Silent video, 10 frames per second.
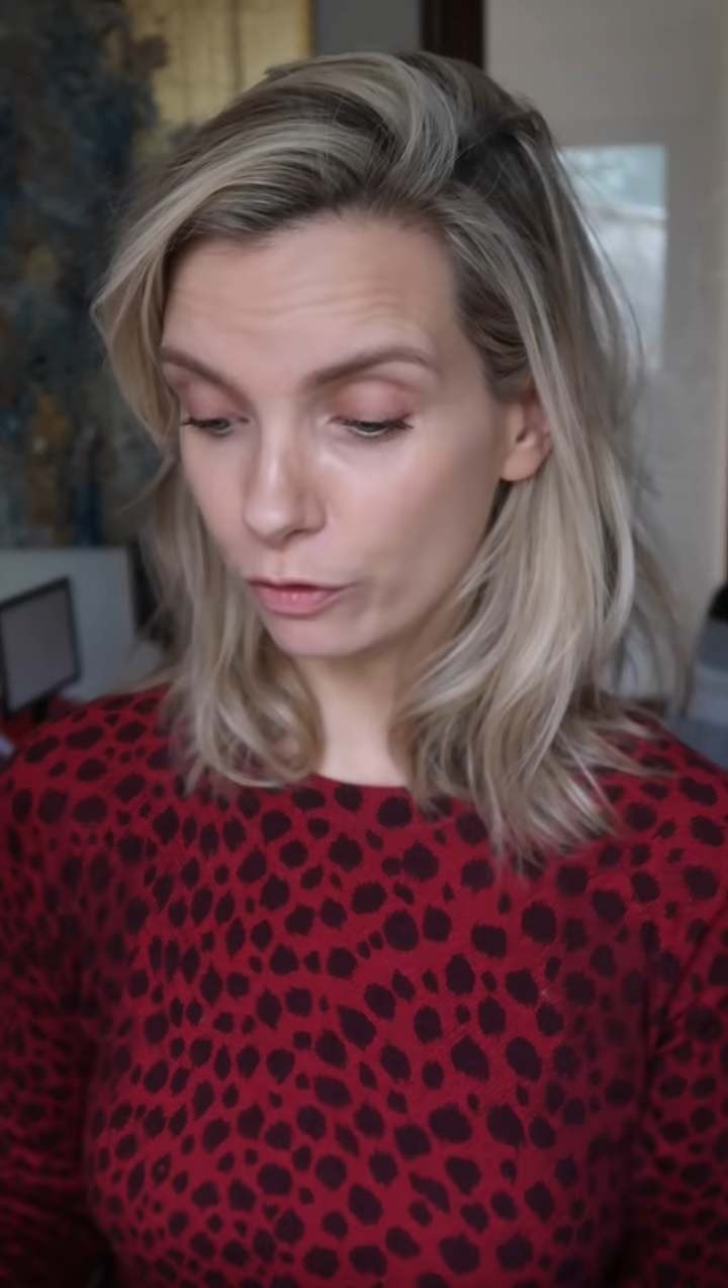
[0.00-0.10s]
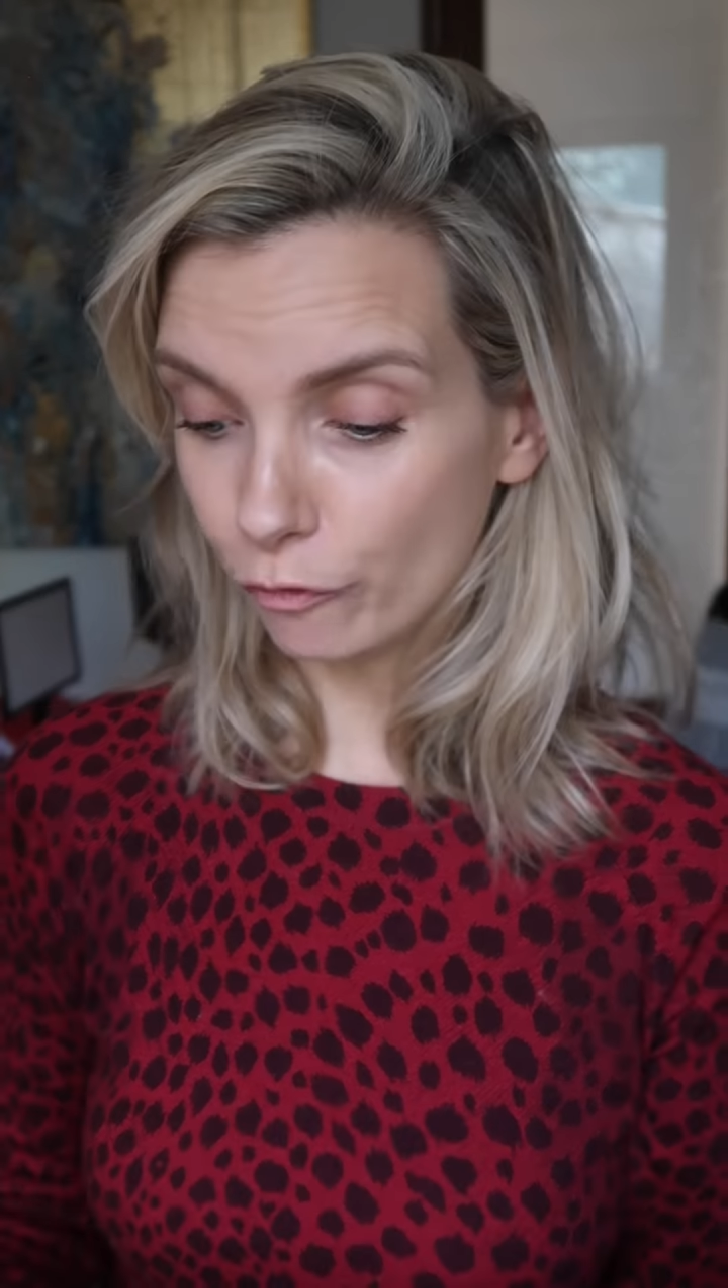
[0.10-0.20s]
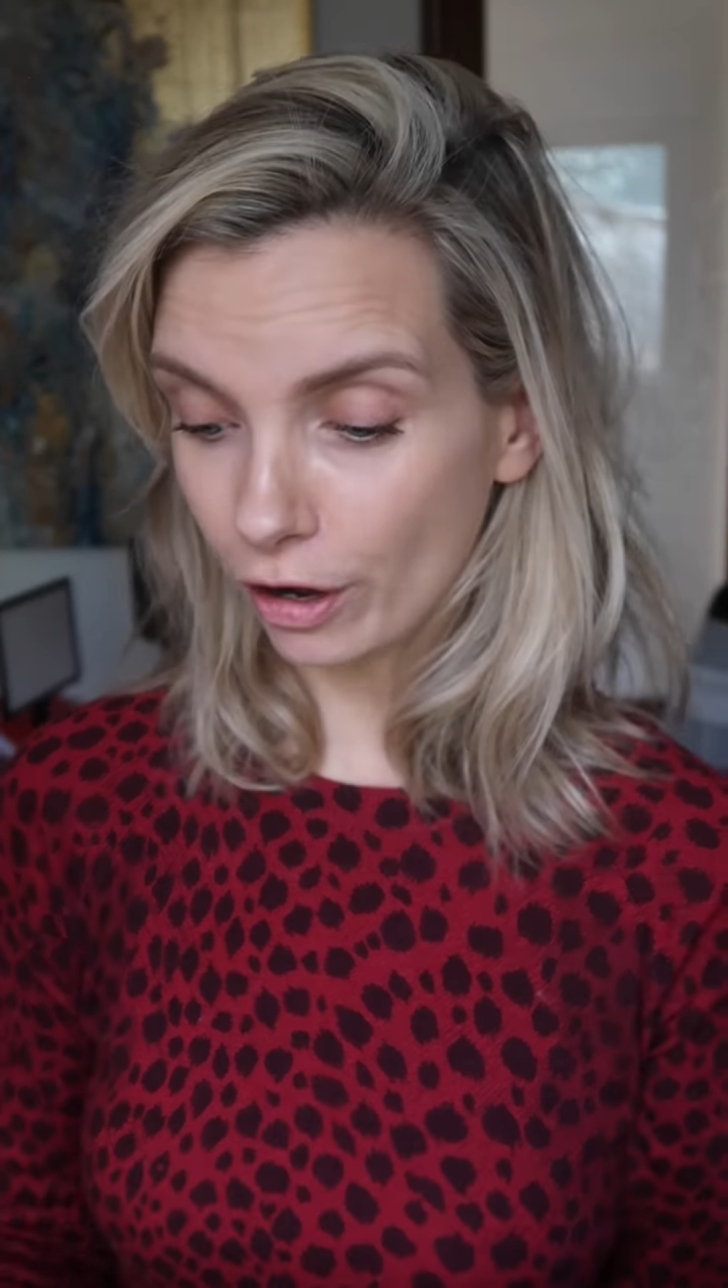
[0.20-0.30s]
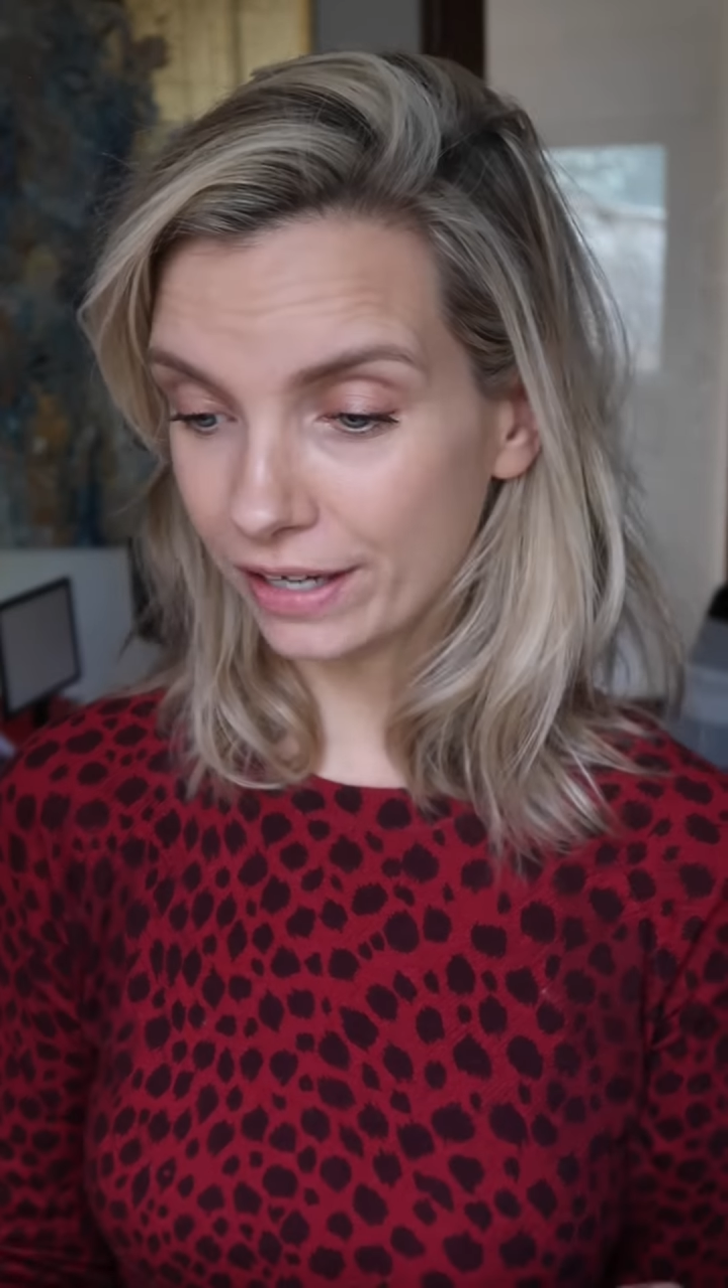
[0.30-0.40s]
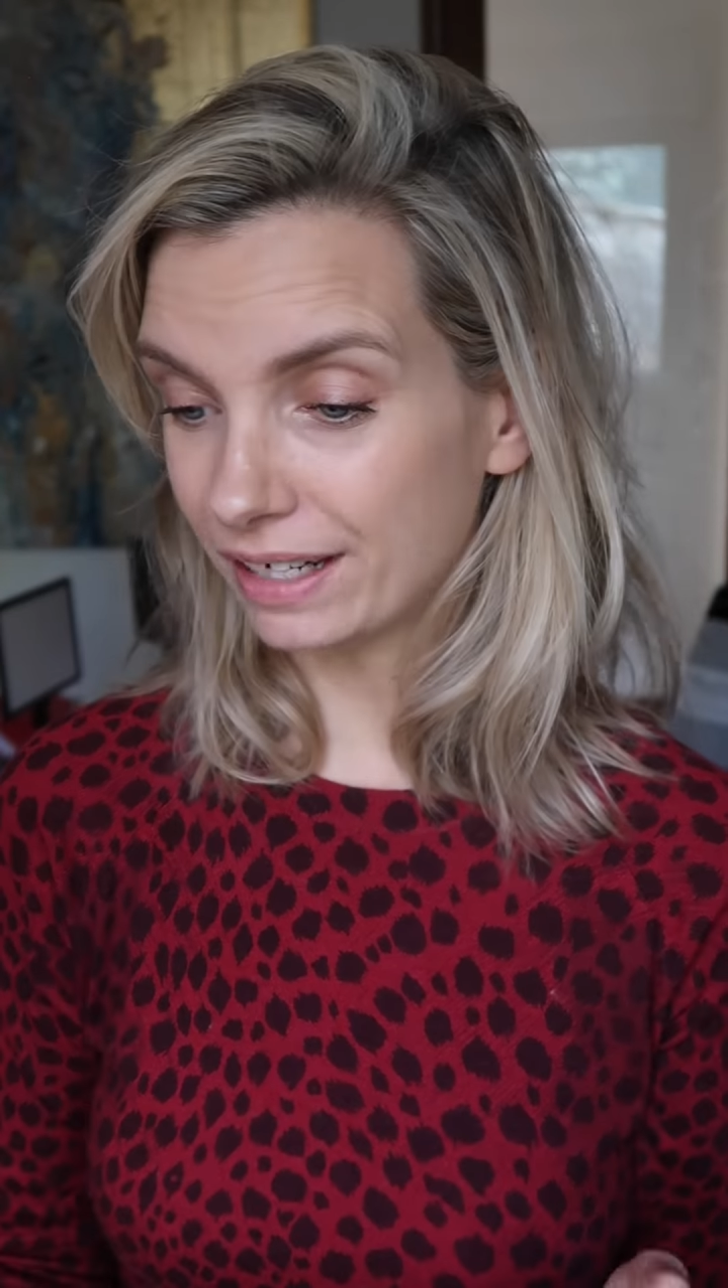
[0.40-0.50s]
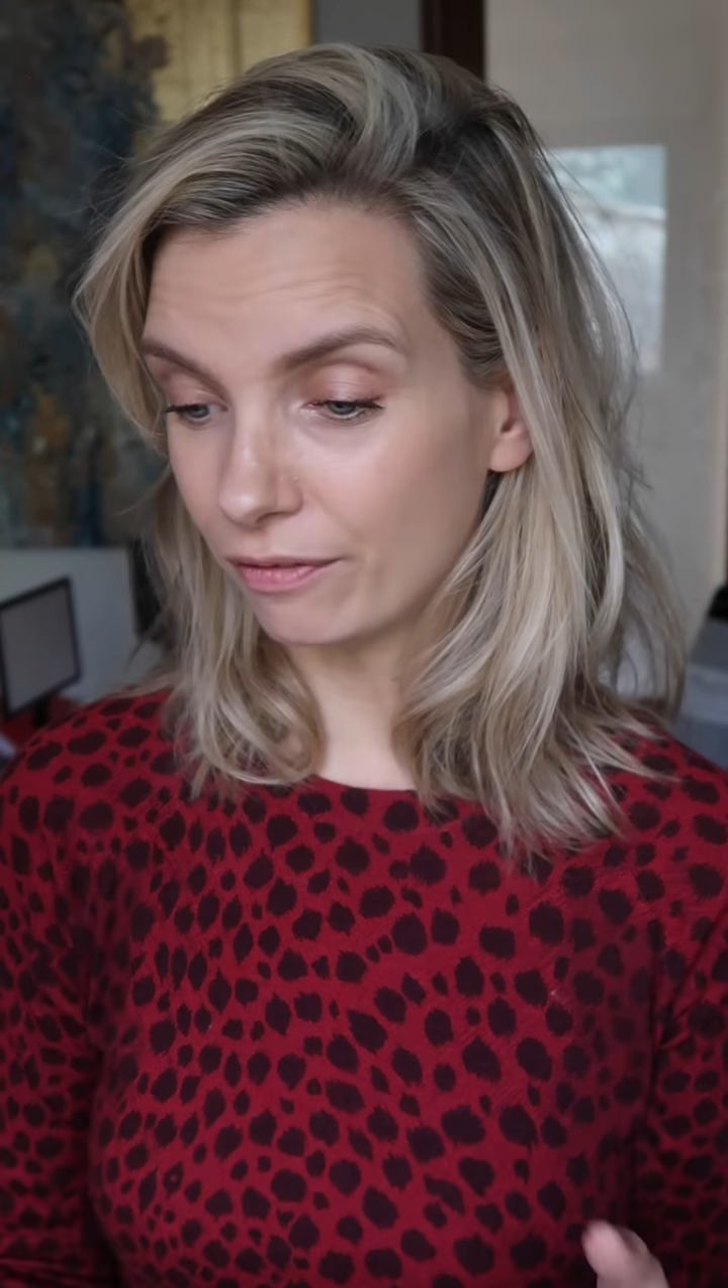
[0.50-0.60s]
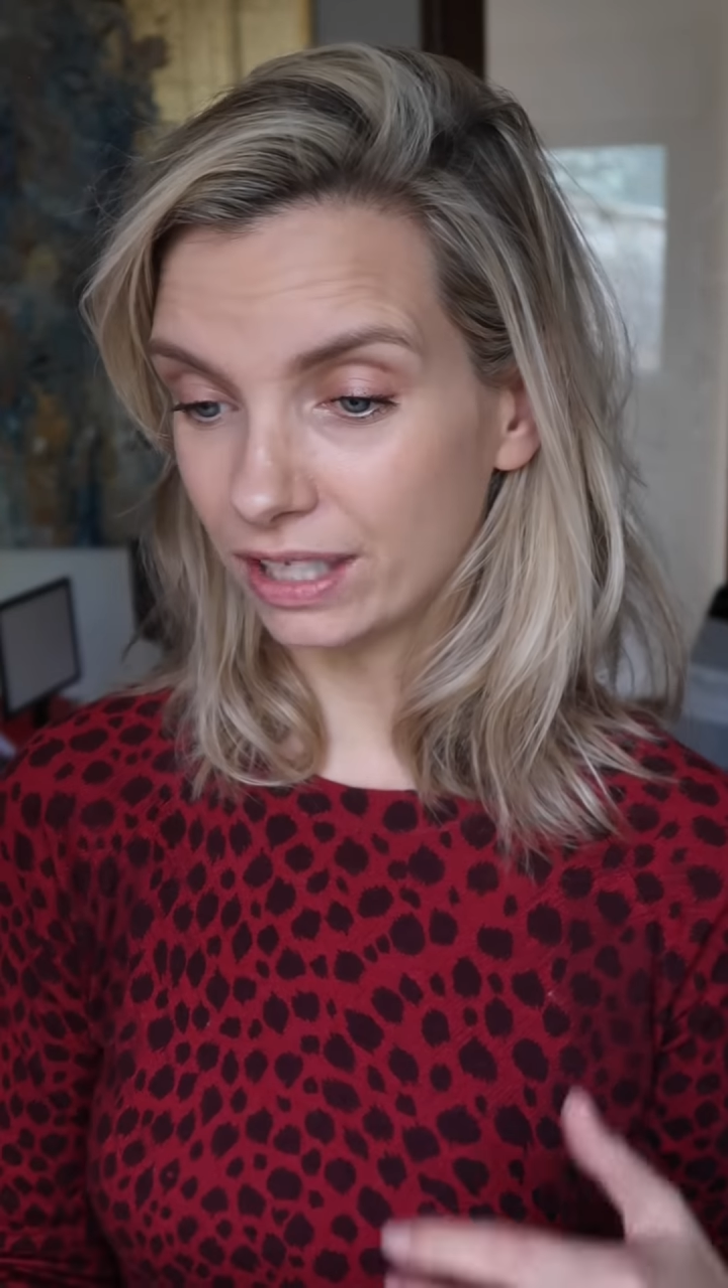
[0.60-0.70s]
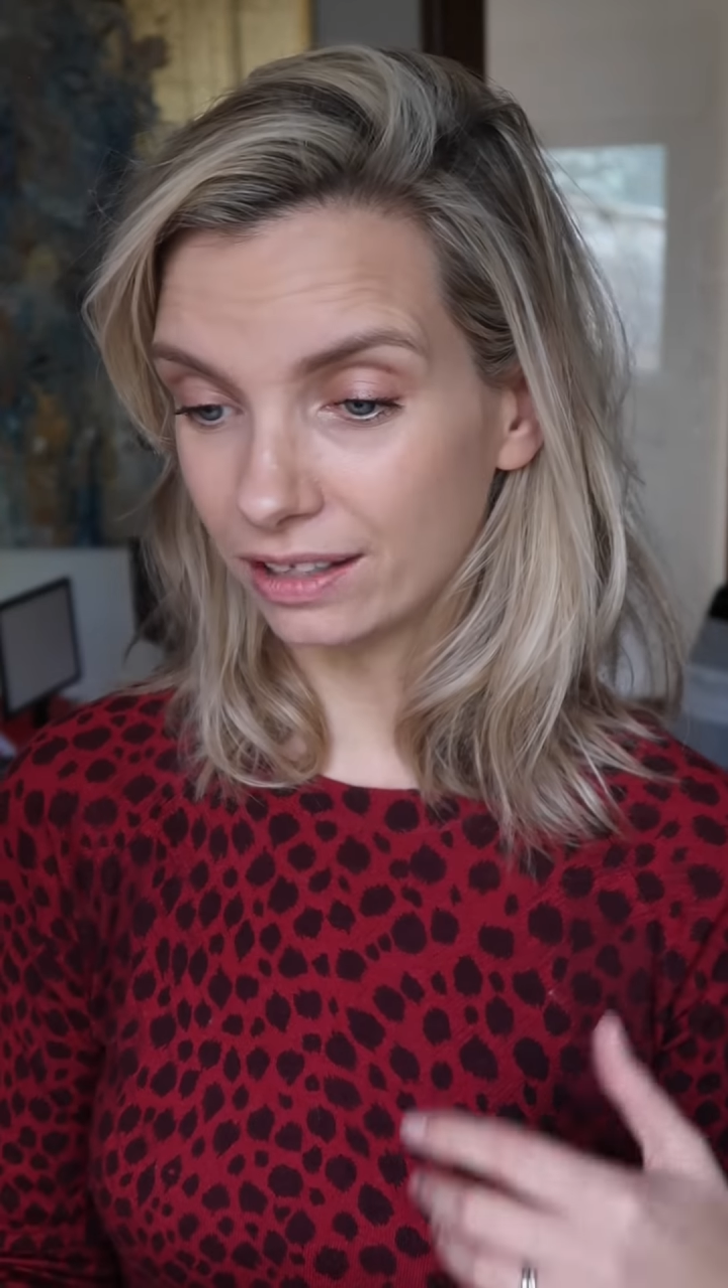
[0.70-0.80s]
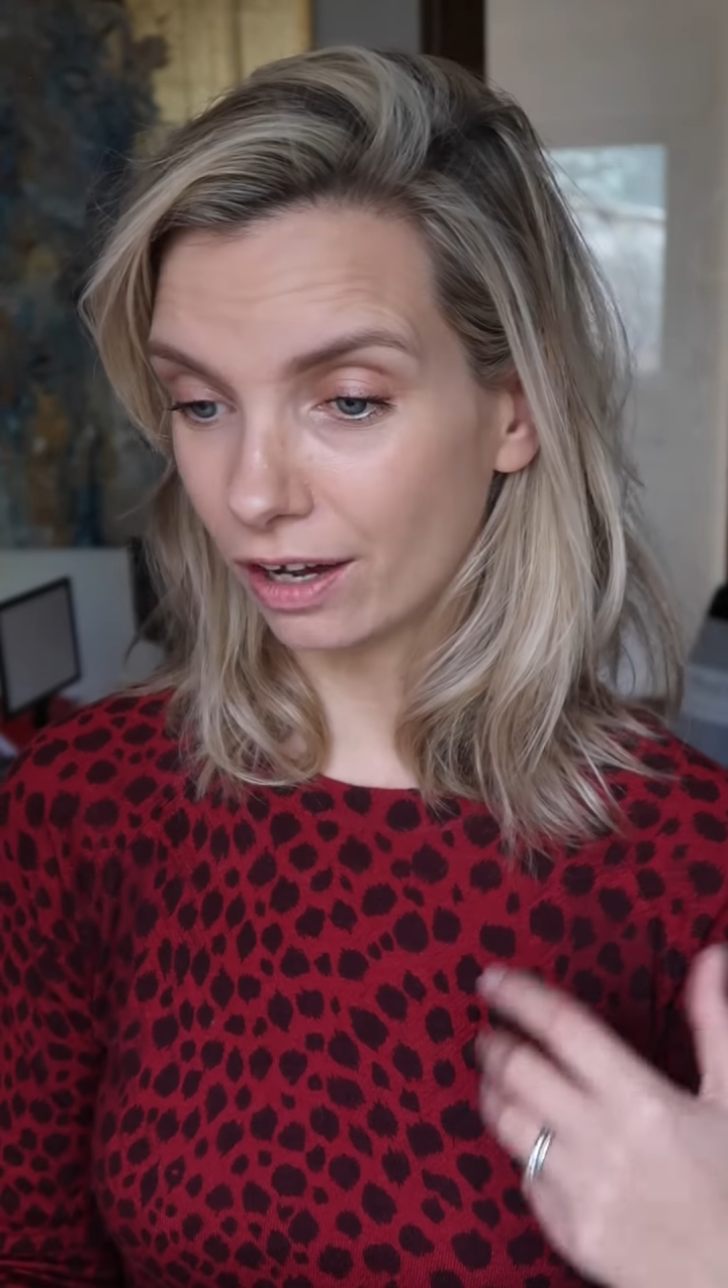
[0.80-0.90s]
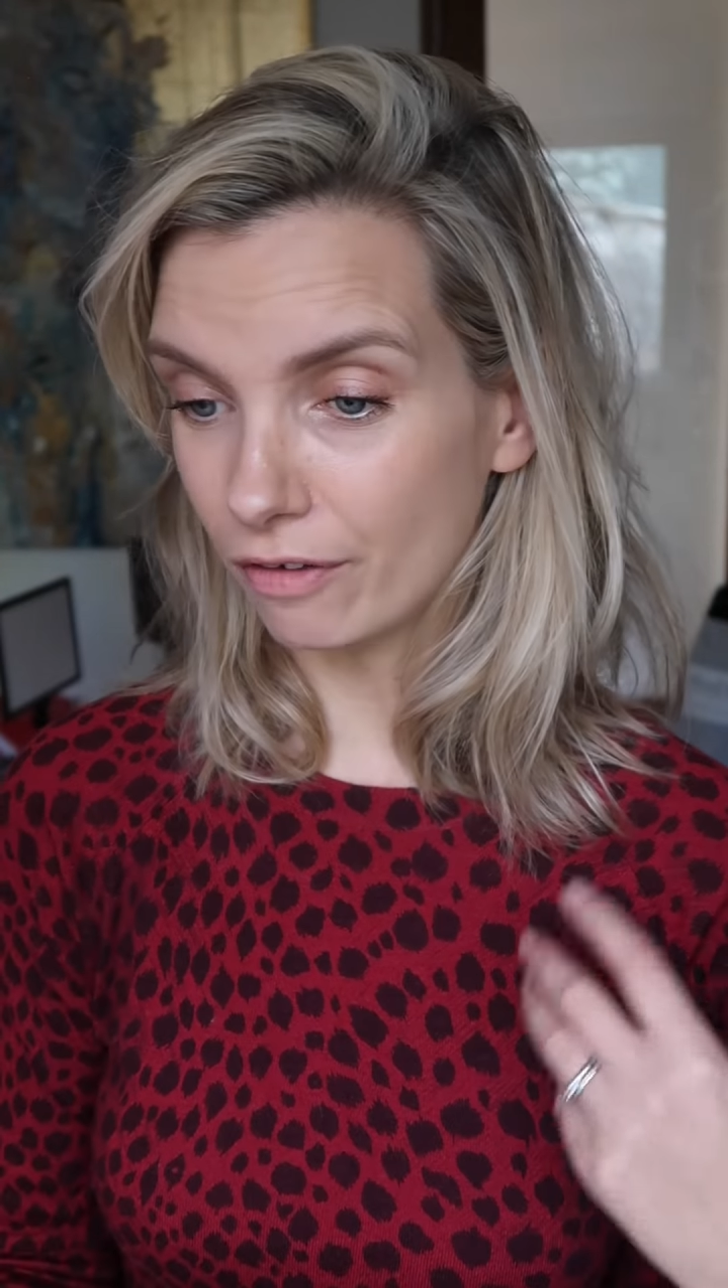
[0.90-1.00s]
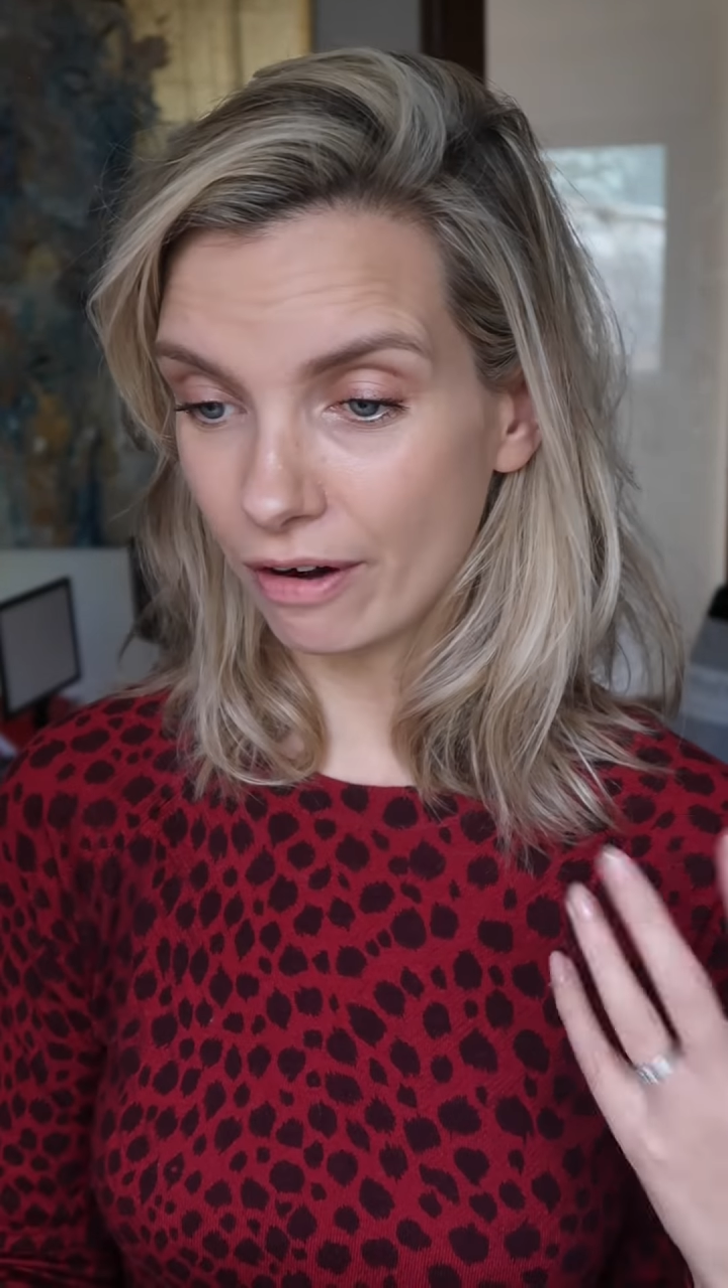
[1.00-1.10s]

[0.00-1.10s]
you find everything that I